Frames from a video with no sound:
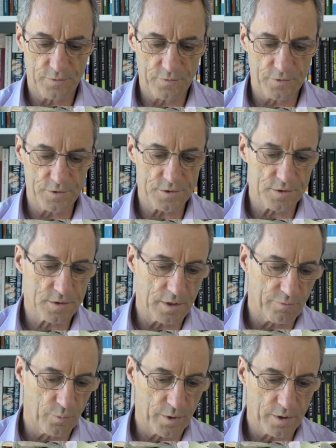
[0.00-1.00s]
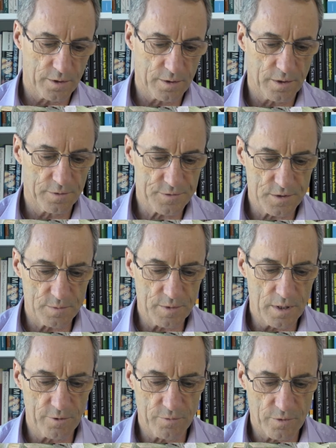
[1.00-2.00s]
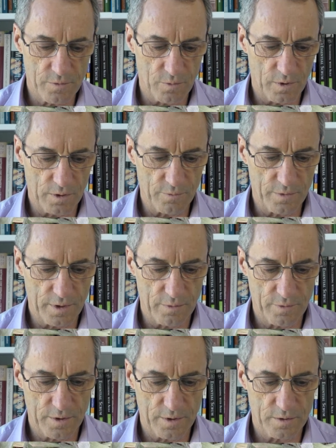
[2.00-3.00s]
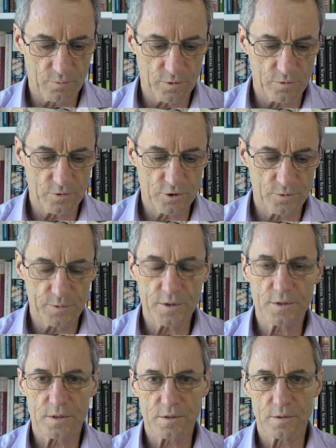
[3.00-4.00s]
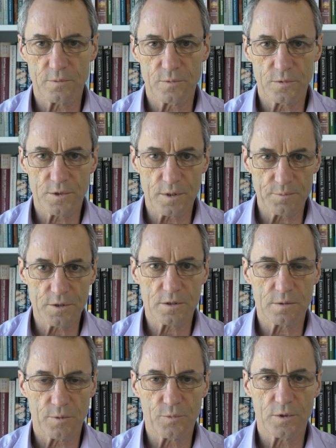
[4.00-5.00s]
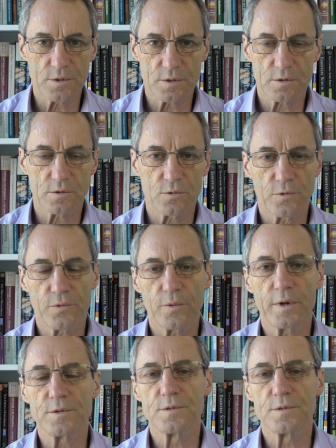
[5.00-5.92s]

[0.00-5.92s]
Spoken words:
we first discover where concurrency may be required without regard to whether it should be a subsystem, a process, or a thread.